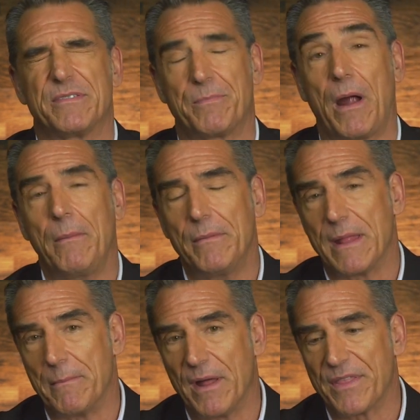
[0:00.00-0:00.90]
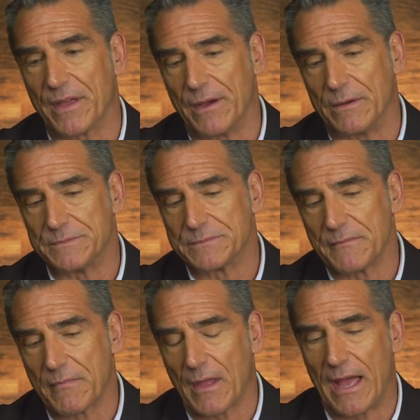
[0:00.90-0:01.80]
probably a month ago,
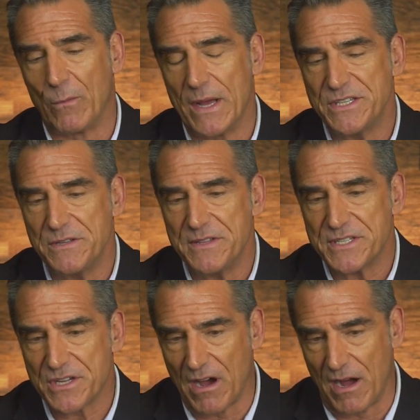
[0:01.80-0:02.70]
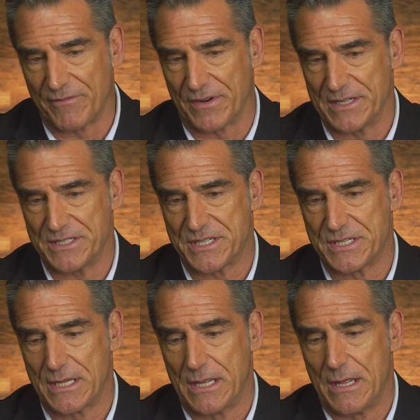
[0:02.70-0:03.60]
I went to this
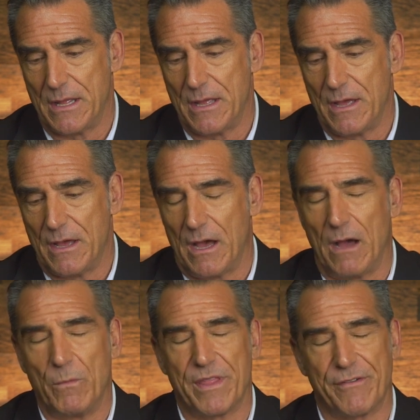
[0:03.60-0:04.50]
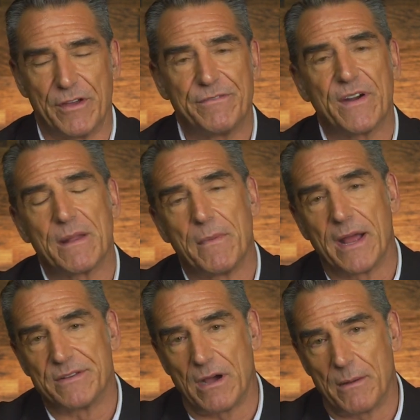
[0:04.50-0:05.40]
conference with a good friend of
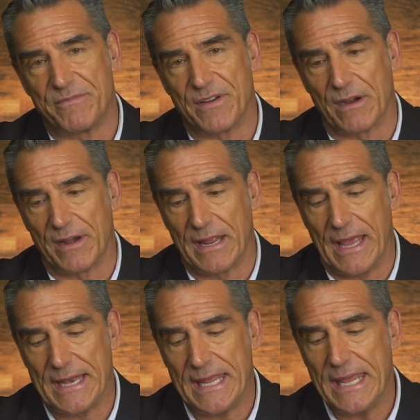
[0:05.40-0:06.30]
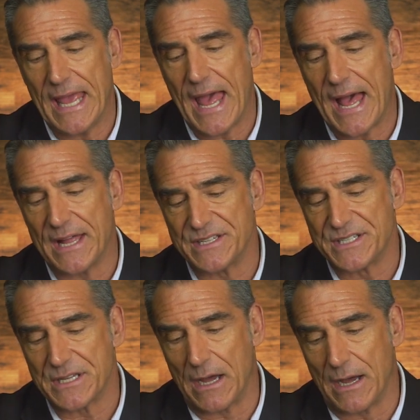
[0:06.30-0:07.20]
mine, Tom Ferry, and he has